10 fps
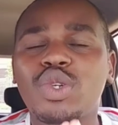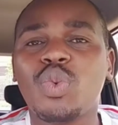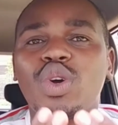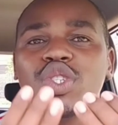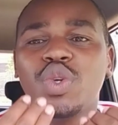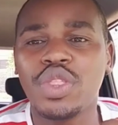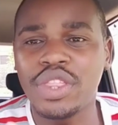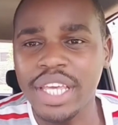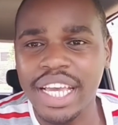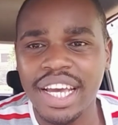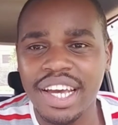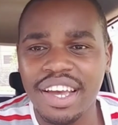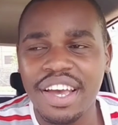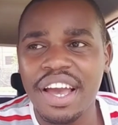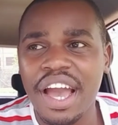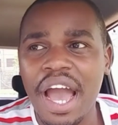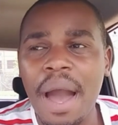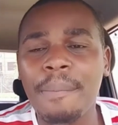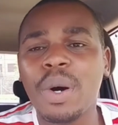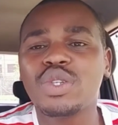what you think about